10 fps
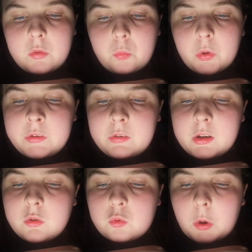Once
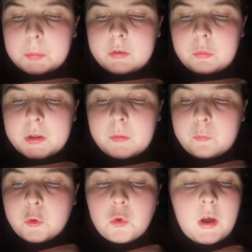these droplets
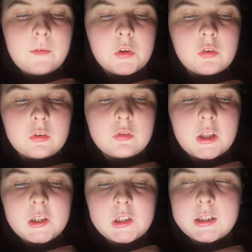become too heavy to
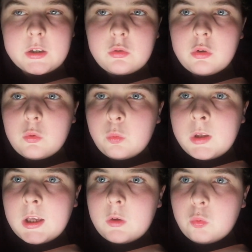stay in the cloud, we
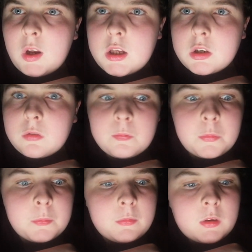get rain.
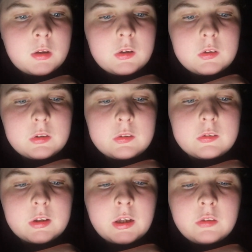The
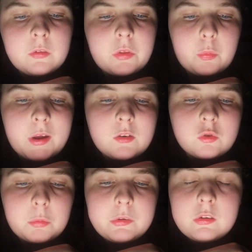size of the
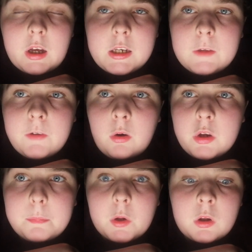raindrops is highly
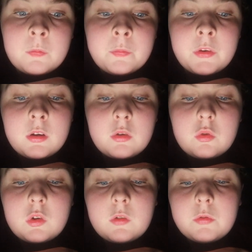variable,
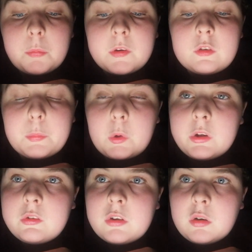from as small
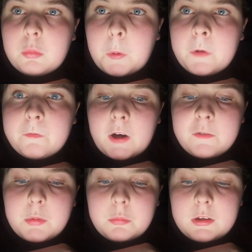as
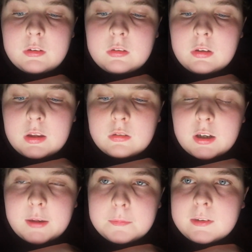0.5 millimeters in
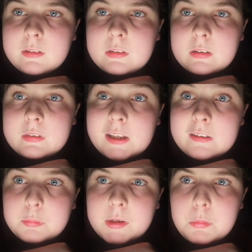diameter to
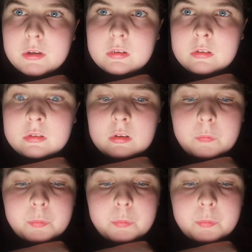6 millimeters.